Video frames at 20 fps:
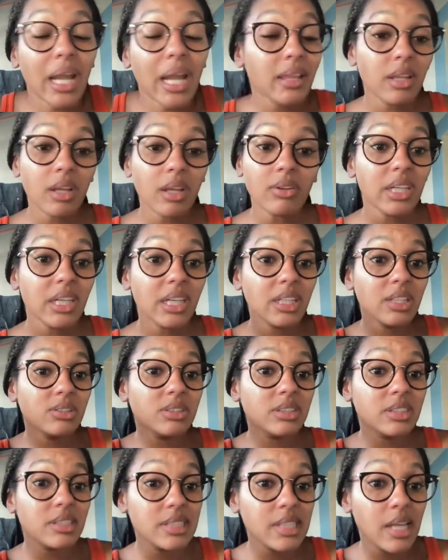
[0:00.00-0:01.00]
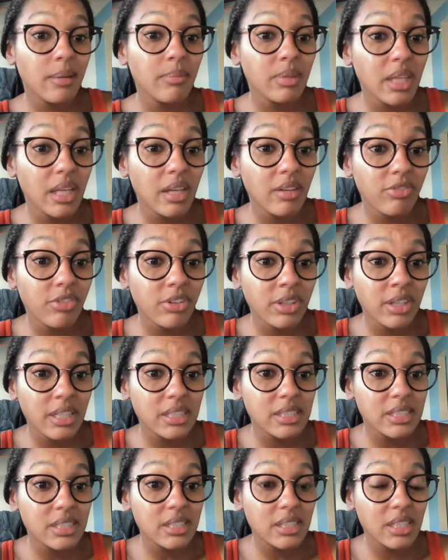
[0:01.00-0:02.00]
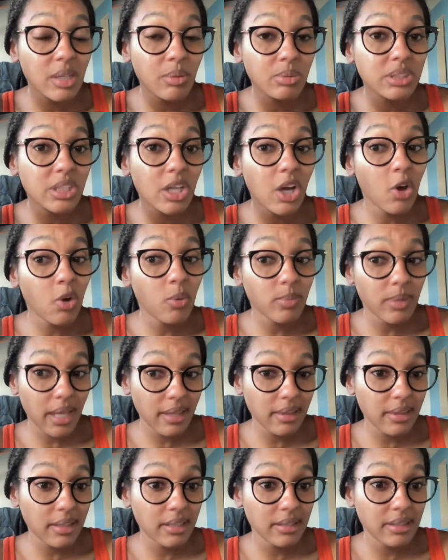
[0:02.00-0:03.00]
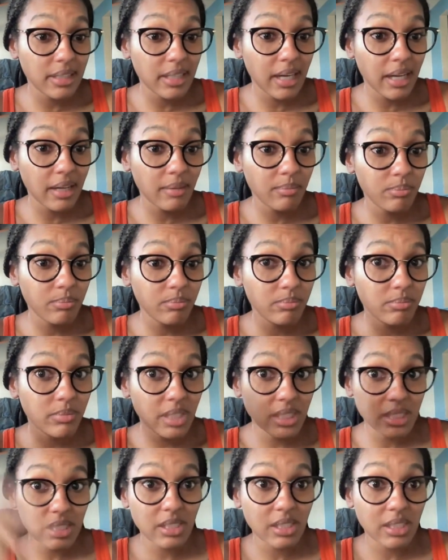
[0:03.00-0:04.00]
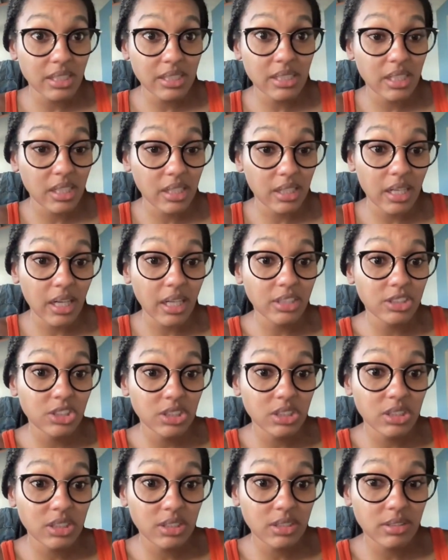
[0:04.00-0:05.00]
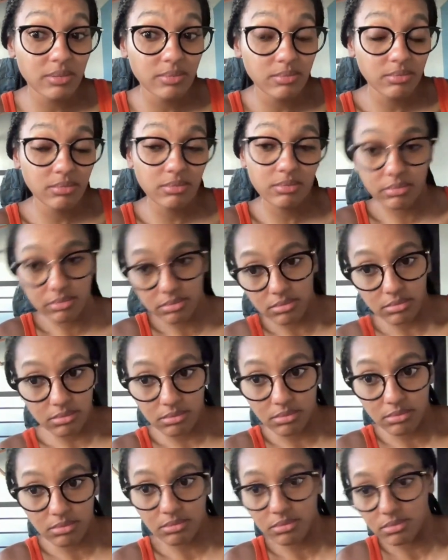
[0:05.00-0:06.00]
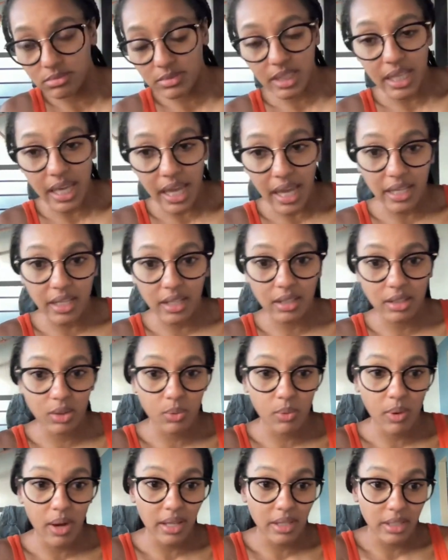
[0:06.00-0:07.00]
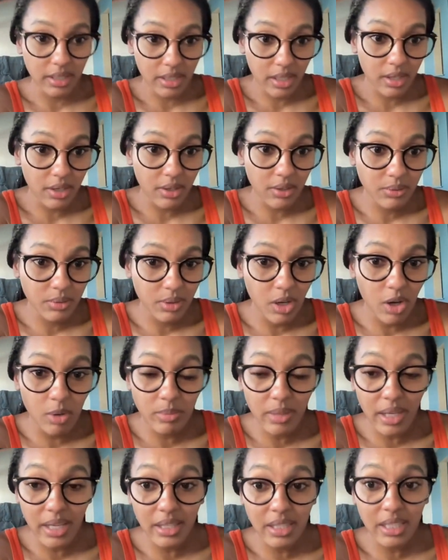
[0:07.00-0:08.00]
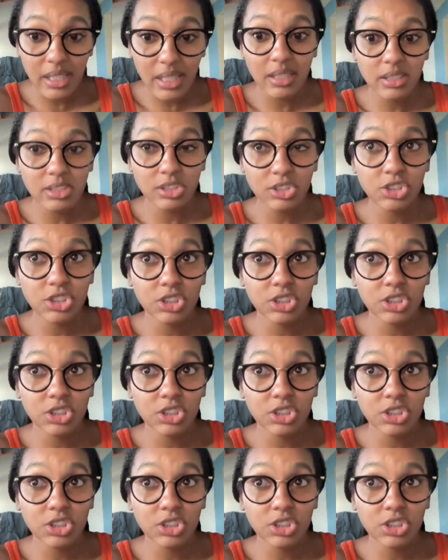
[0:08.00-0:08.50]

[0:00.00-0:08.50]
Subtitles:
But I low-key used the same thing for this. It was a home light lead this listing that I just got a little while ago. Home light lead